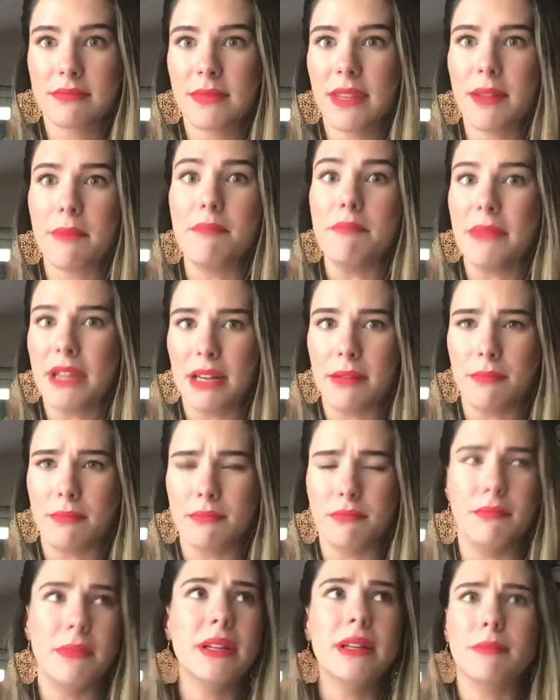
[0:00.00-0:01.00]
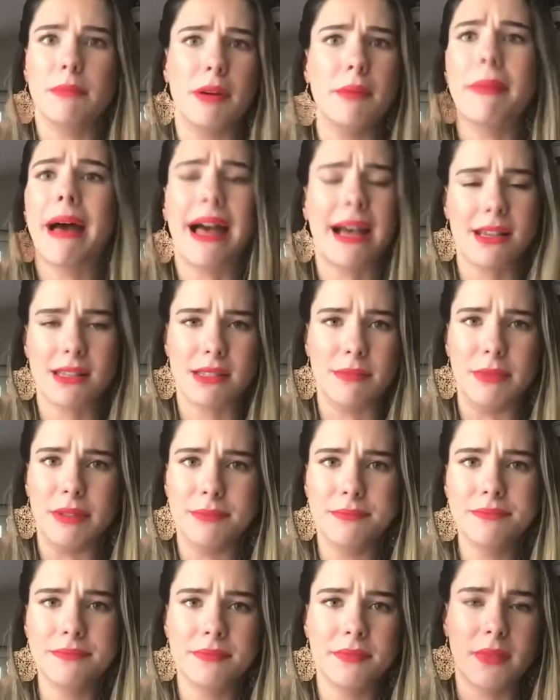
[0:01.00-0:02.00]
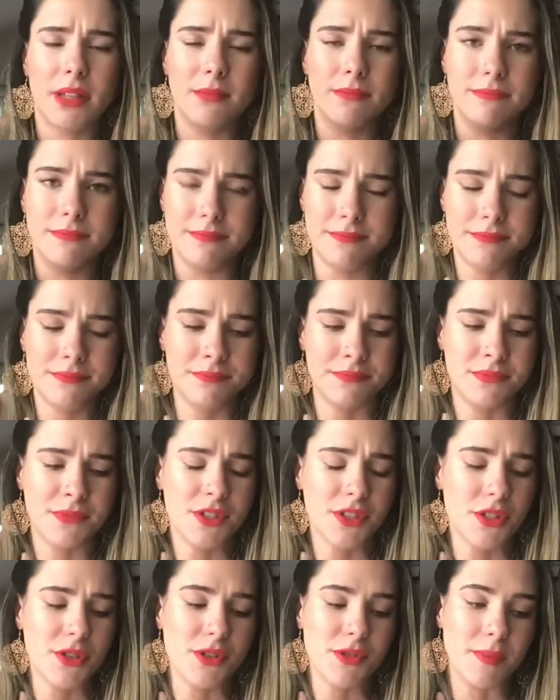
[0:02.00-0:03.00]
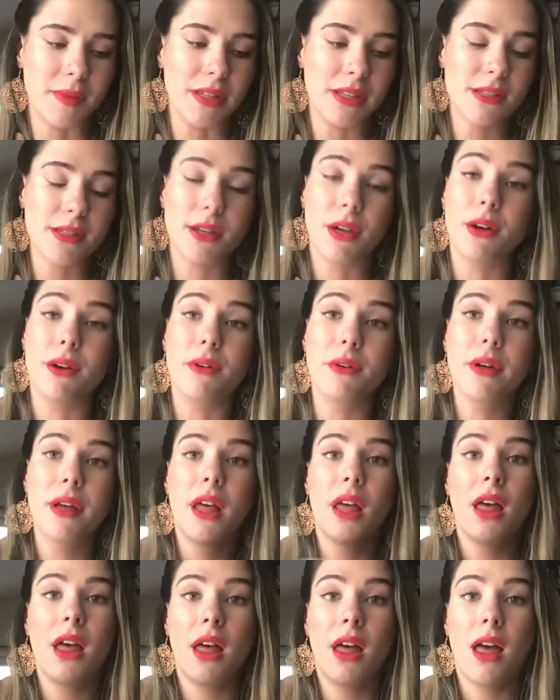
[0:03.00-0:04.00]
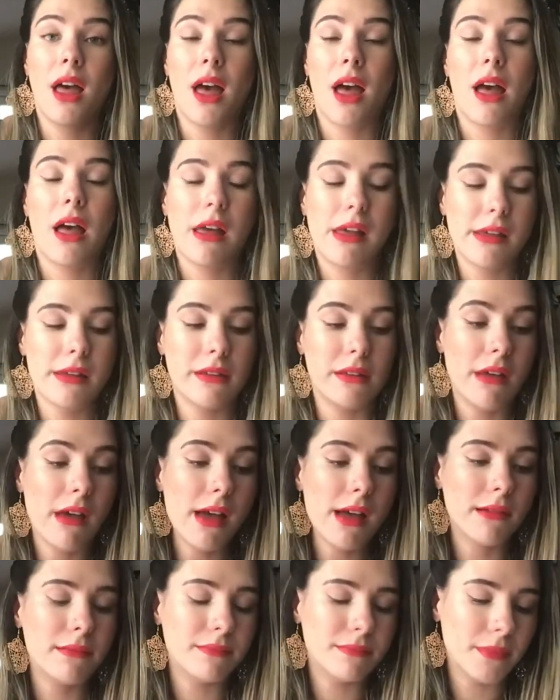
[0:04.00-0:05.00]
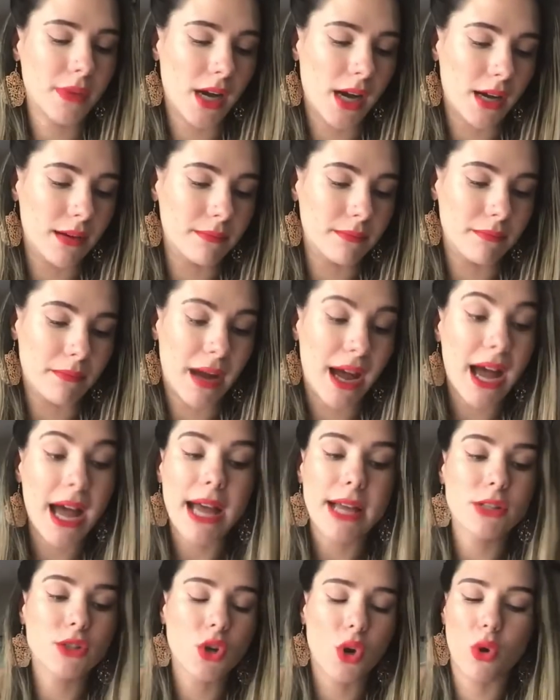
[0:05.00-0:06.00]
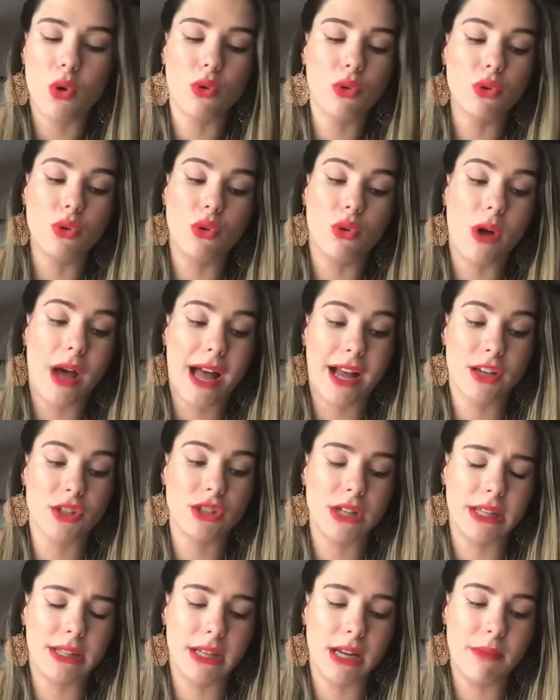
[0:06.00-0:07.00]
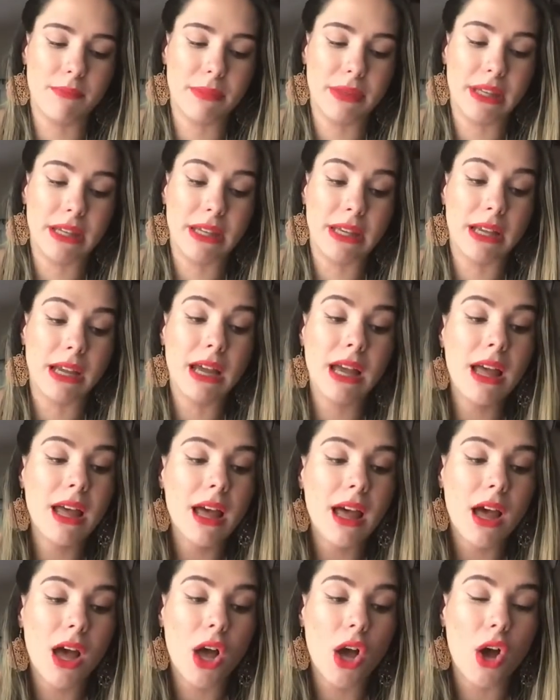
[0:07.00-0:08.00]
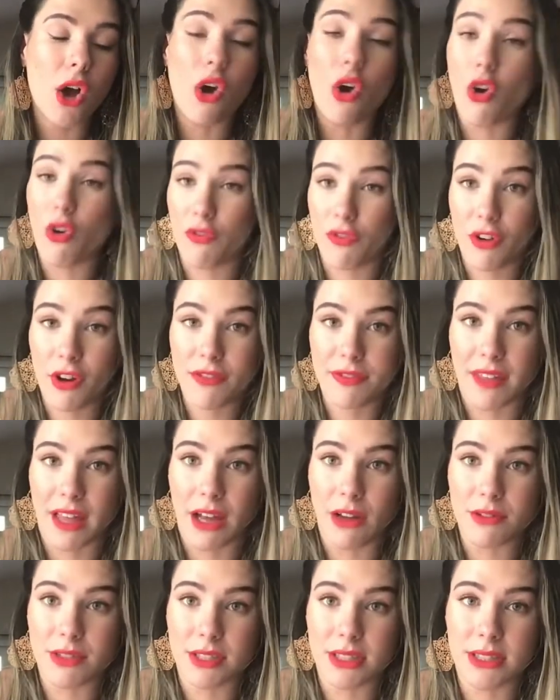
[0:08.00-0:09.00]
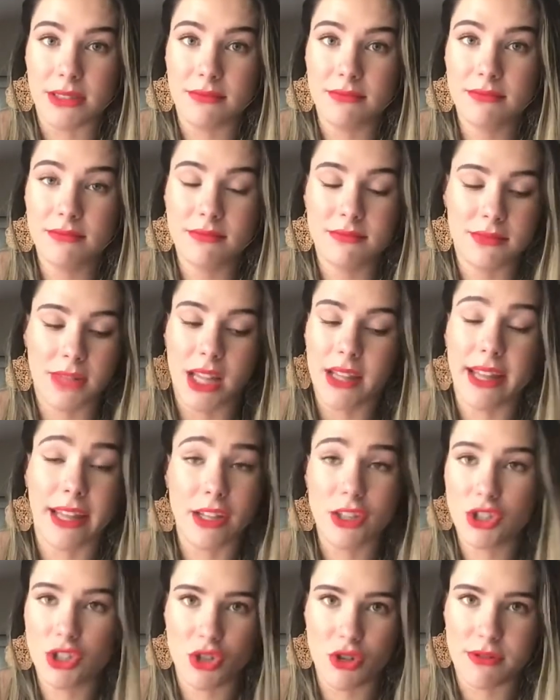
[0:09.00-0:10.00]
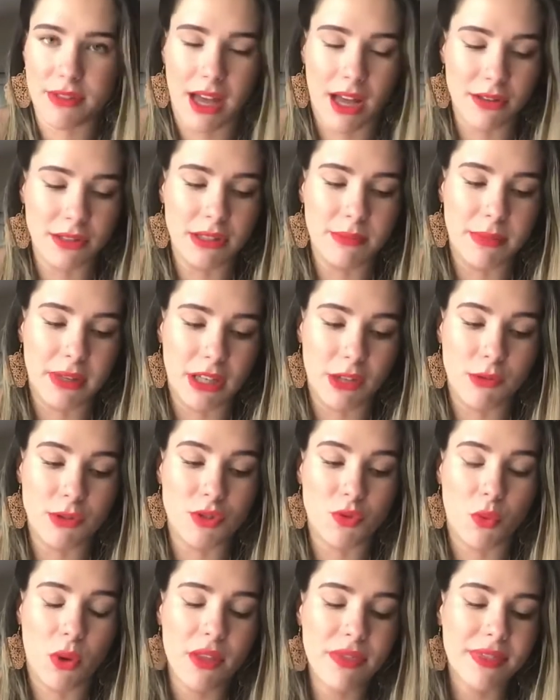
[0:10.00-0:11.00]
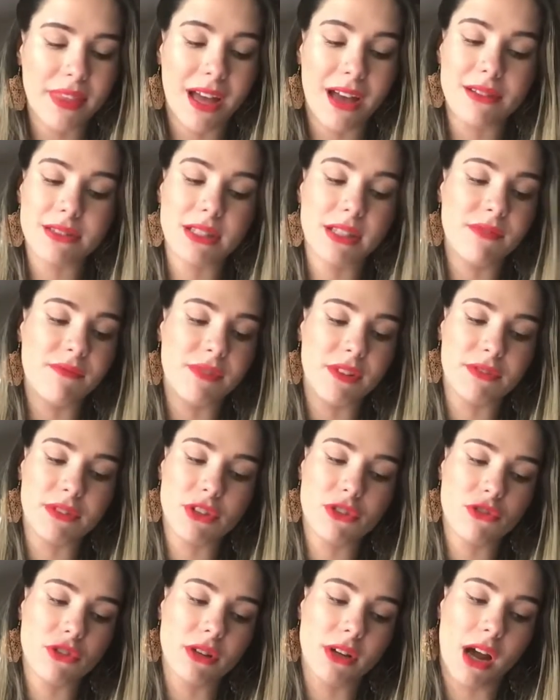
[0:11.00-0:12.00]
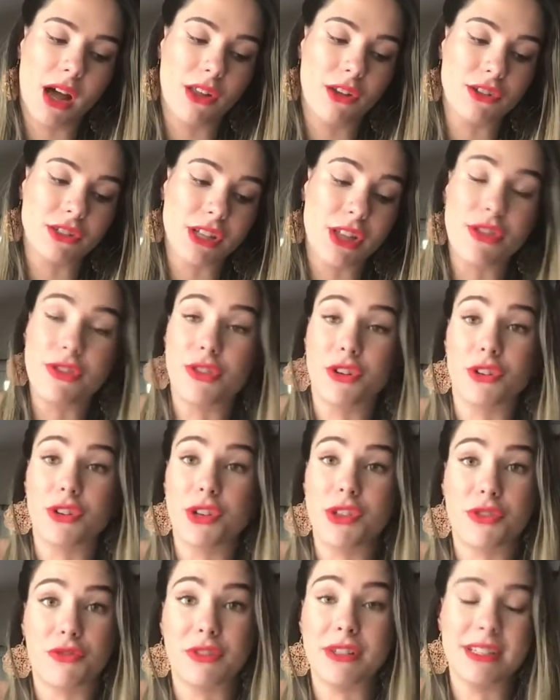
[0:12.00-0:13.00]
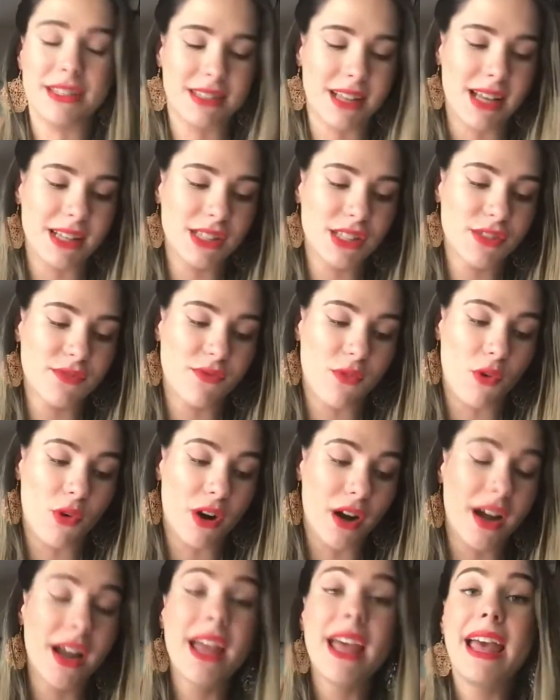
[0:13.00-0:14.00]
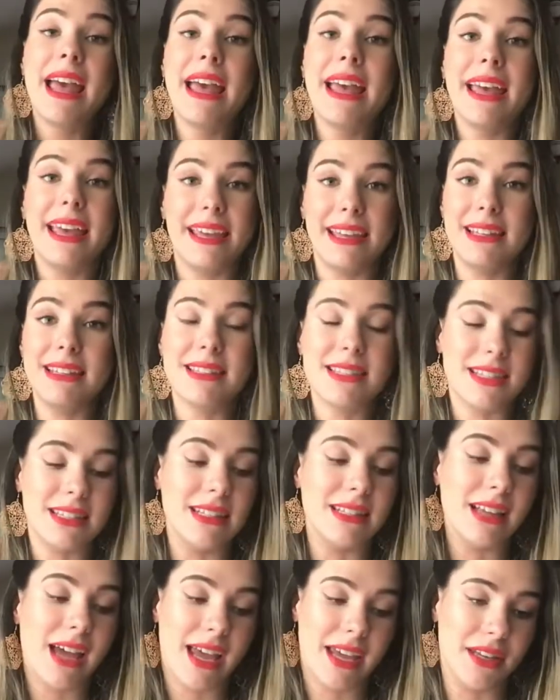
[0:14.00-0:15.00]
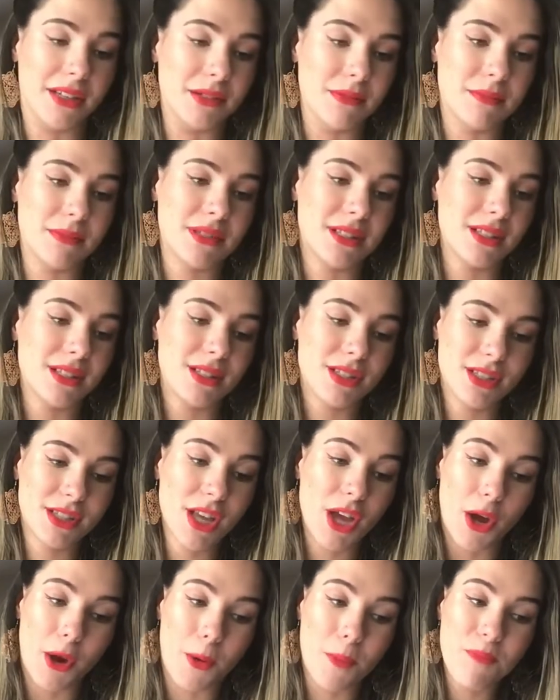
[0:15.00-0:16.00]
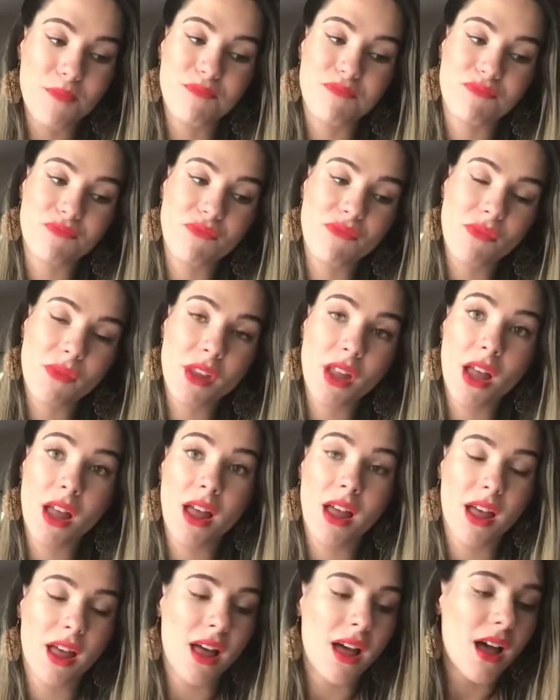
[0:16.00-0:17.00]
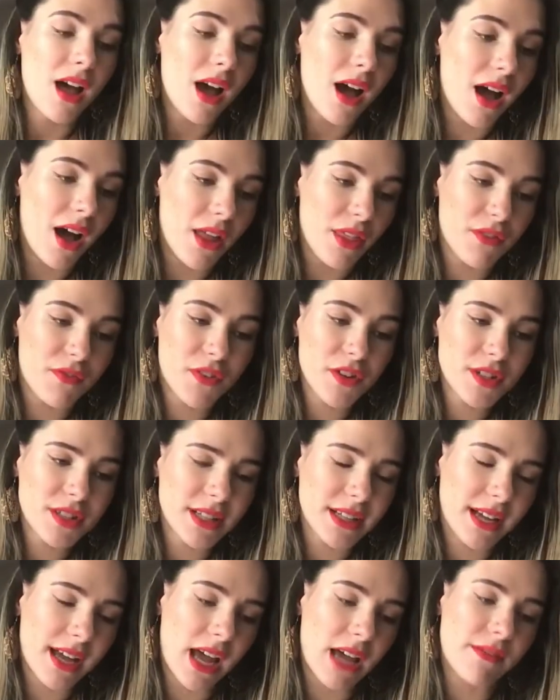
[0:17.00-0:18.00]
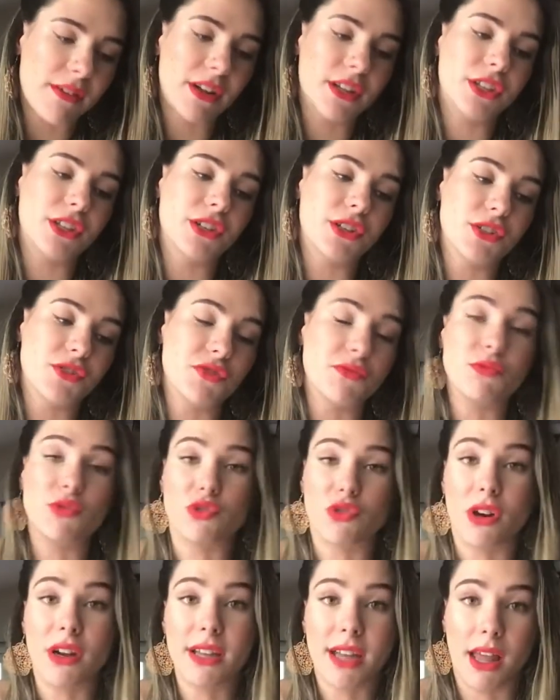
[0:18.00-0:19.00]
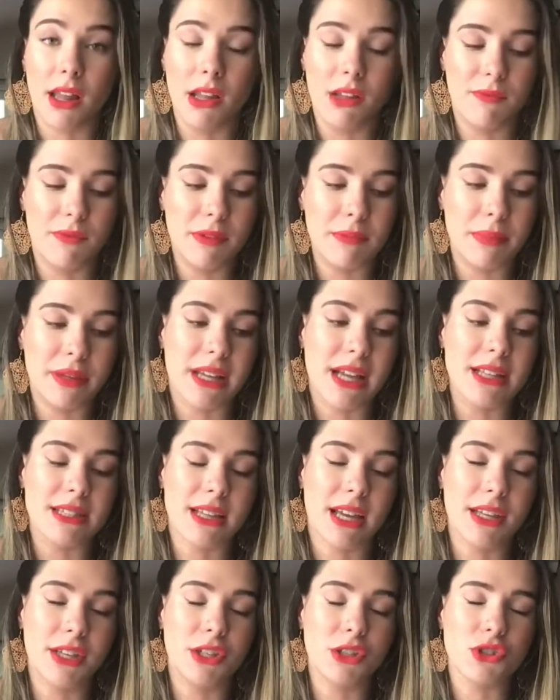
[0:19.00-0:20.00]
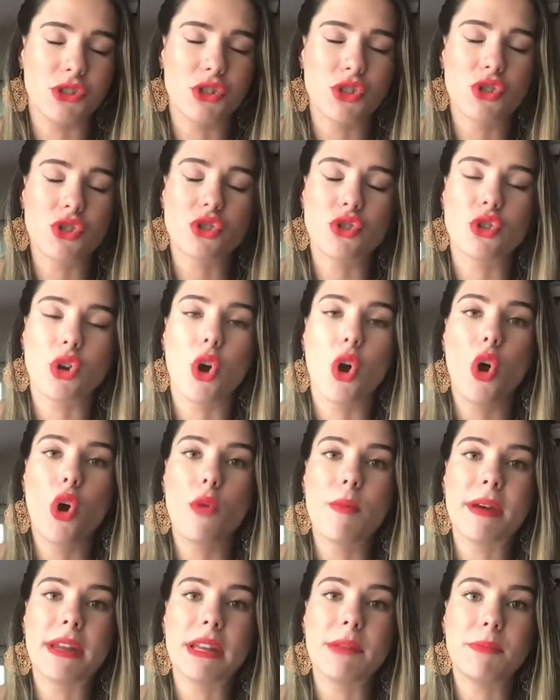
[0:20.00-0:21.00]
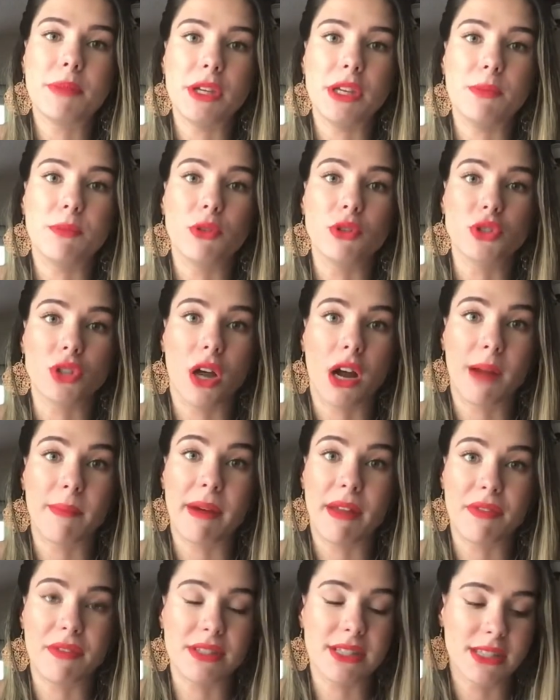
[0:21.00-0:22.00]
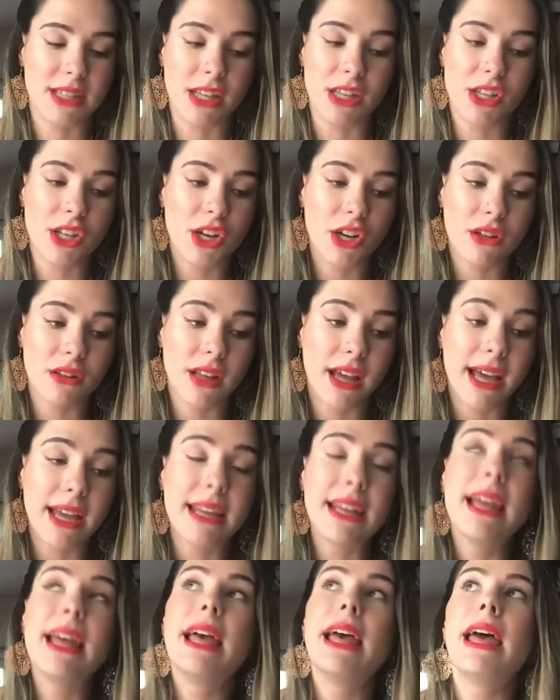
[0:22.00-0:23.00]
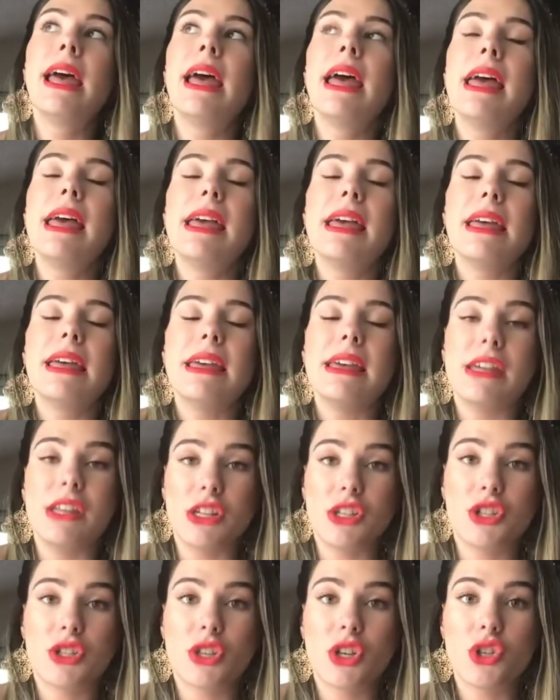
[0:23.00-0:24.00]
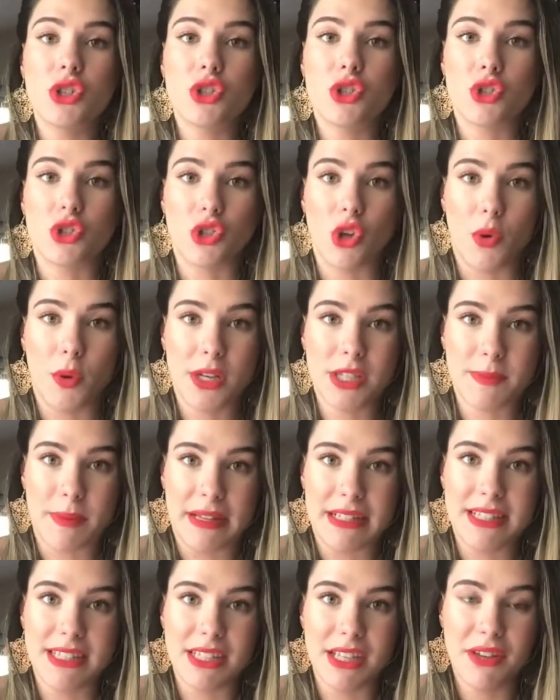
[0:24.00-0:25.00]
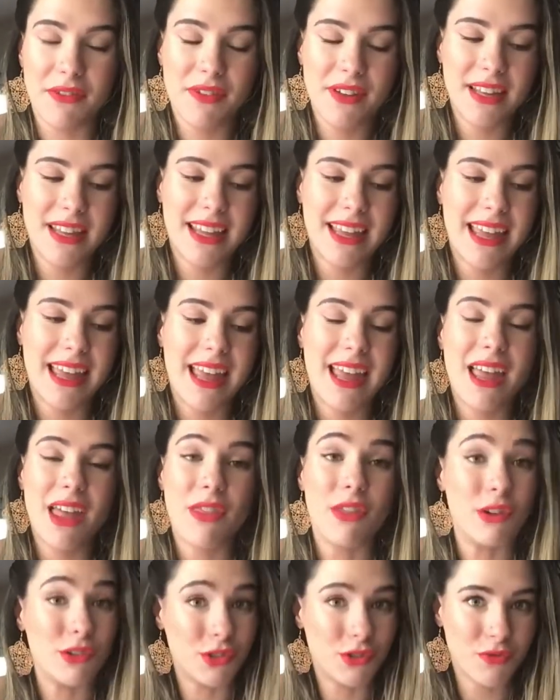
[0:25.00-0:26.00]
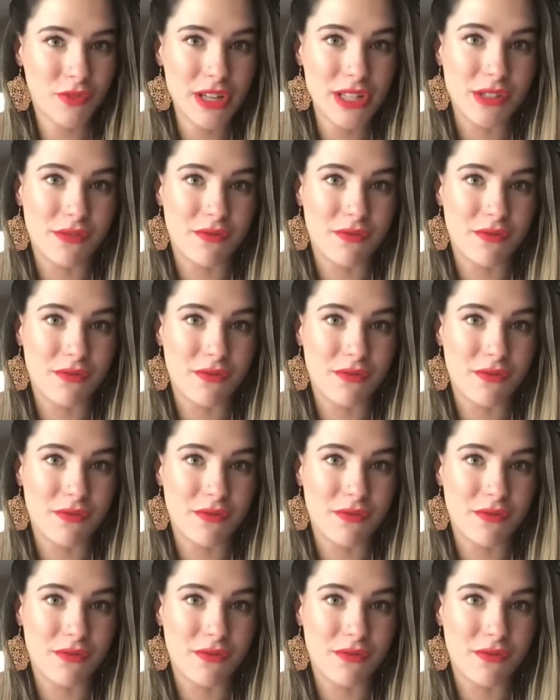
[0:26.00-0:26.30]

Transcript: minimum maximum excuse me. So yeah, my total actually ended up being over 1,000, not like 2,000, but it was $1,053.33 for 18 items. So the first thing I have on here is from Drunk Elephant, because I hear so many people talk about the skincare line. It is so expensive. There's a reason